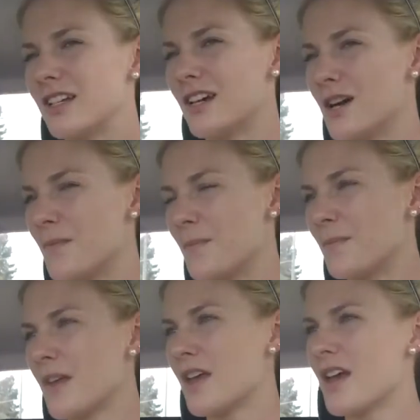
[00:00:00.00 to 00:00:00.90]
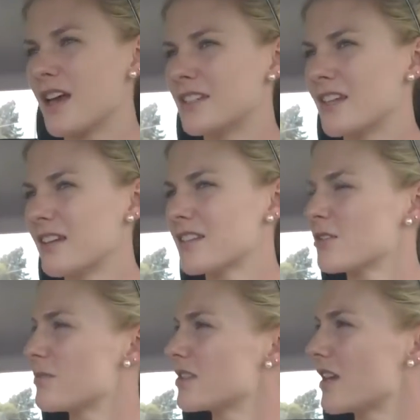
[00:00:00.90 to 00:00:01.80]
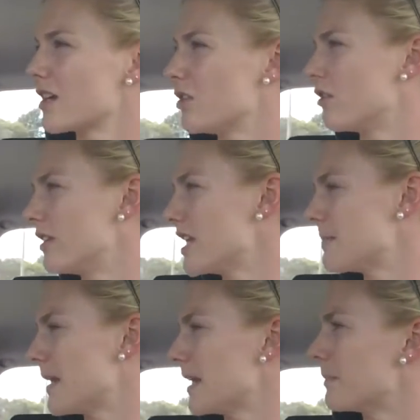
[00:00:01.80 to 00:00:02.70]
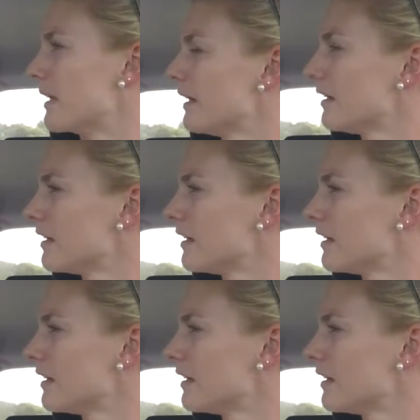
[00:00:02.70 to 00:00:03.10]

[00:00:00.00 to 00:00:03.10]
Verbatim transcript: Um, it's then it's almost like you're not really spending money